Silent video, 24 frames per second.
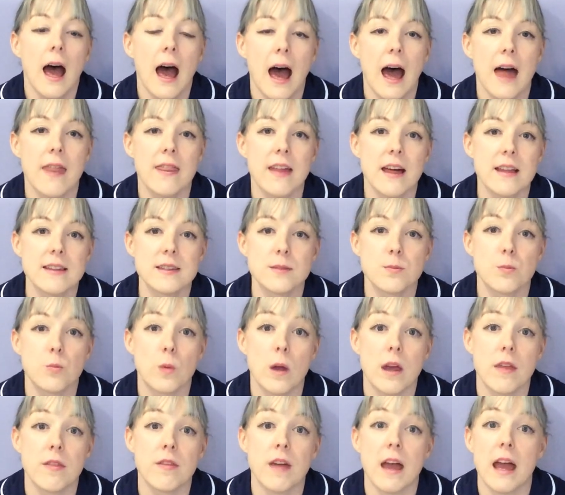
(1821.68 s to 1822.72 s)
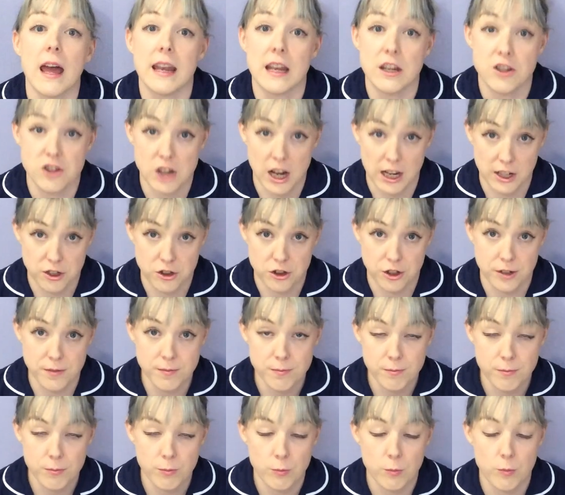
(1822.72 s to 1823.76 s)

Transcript: And that's with an injection,